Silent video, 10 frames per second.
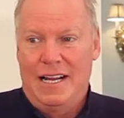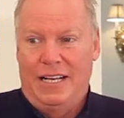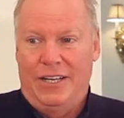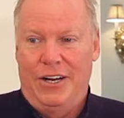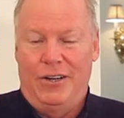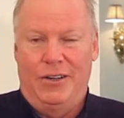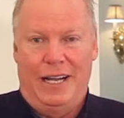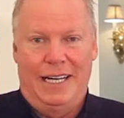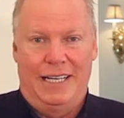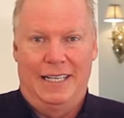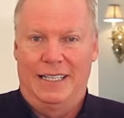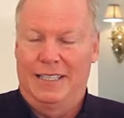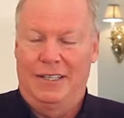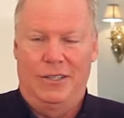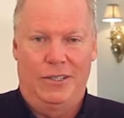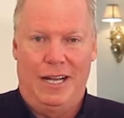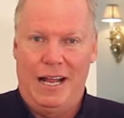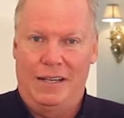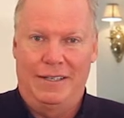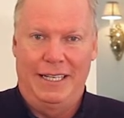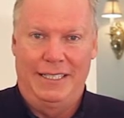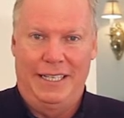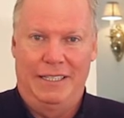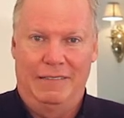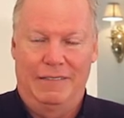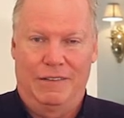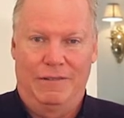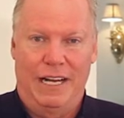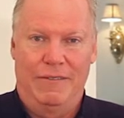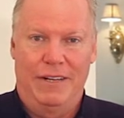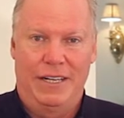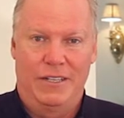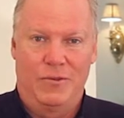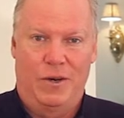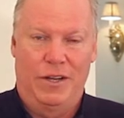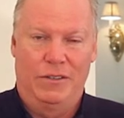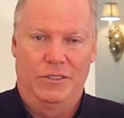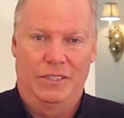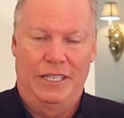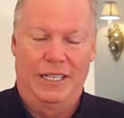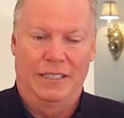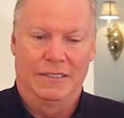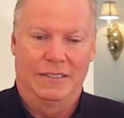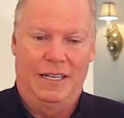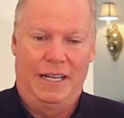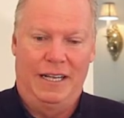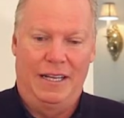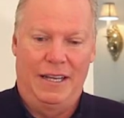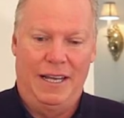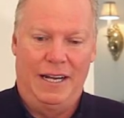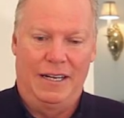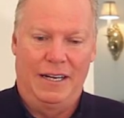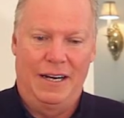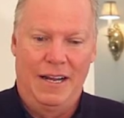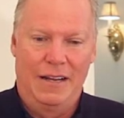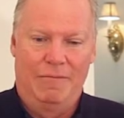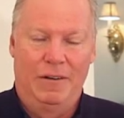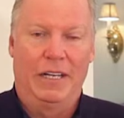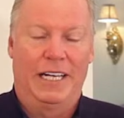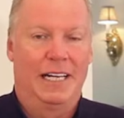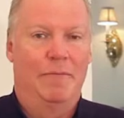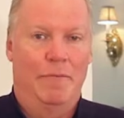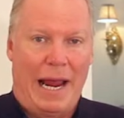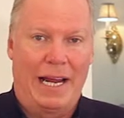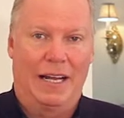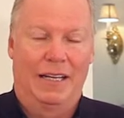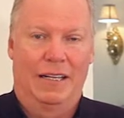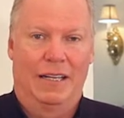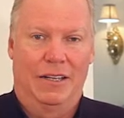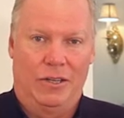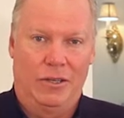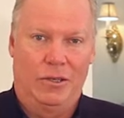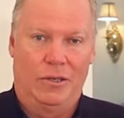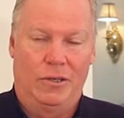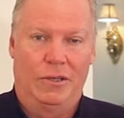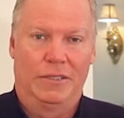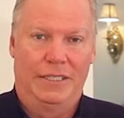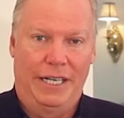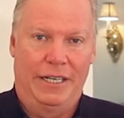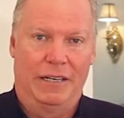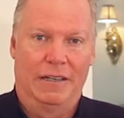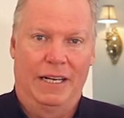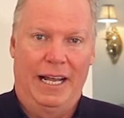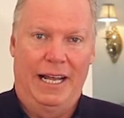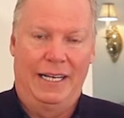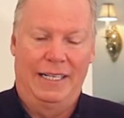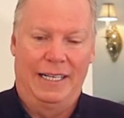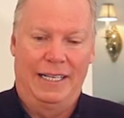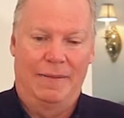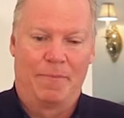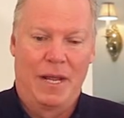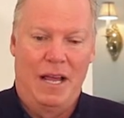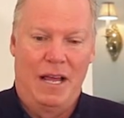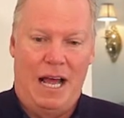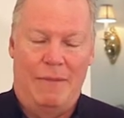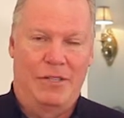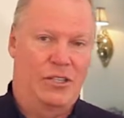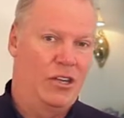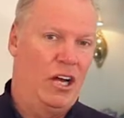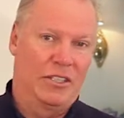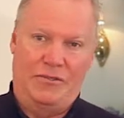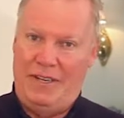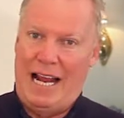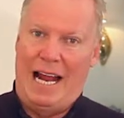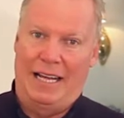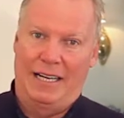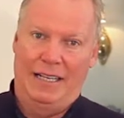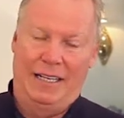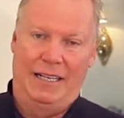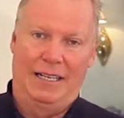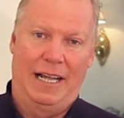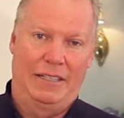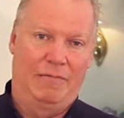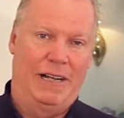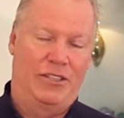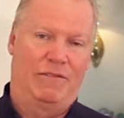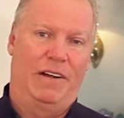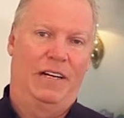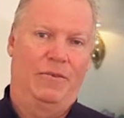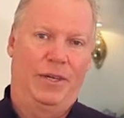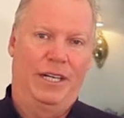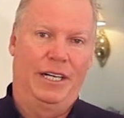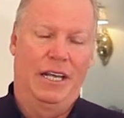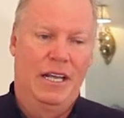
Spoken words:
you know, like the whole holiday dinner, gravy is one of those things that really can make the whole dinner. And I'm a sauce fanatic. At the restaurant, we